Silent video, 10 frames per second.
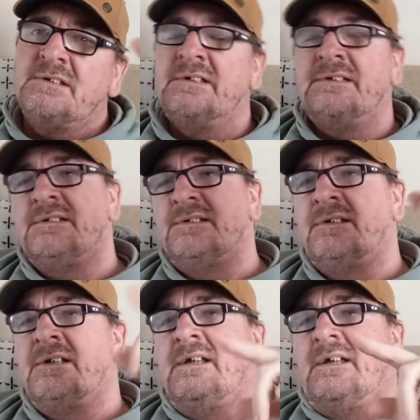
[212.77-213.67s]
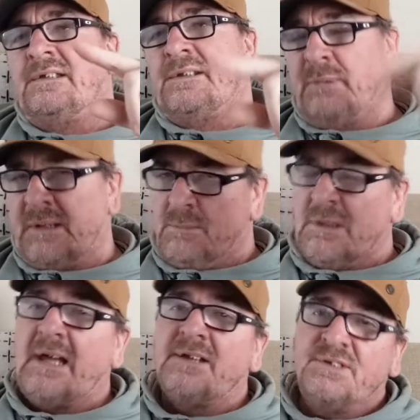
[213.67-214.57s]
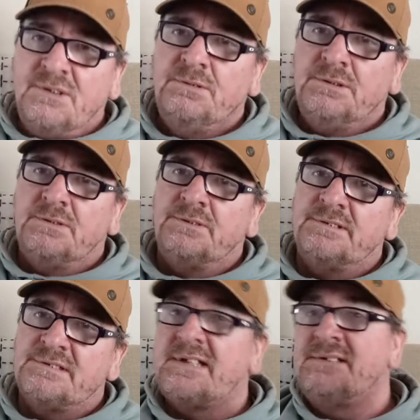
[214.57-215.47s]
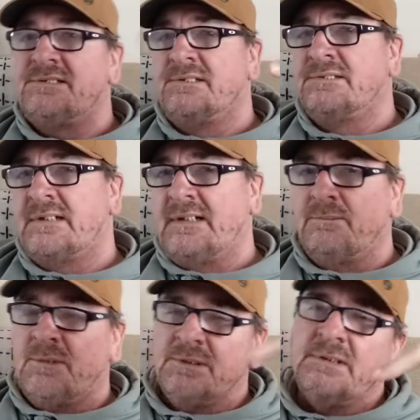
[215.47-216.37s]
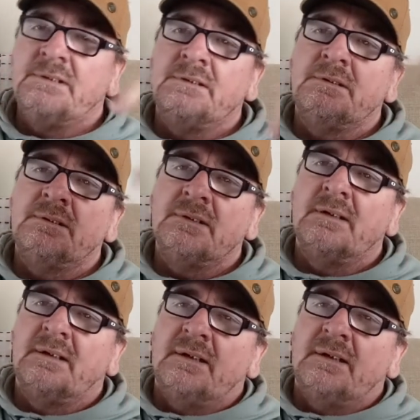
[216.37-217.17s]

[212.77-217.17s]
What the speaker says: And the people that I do know that's entered, I'm going to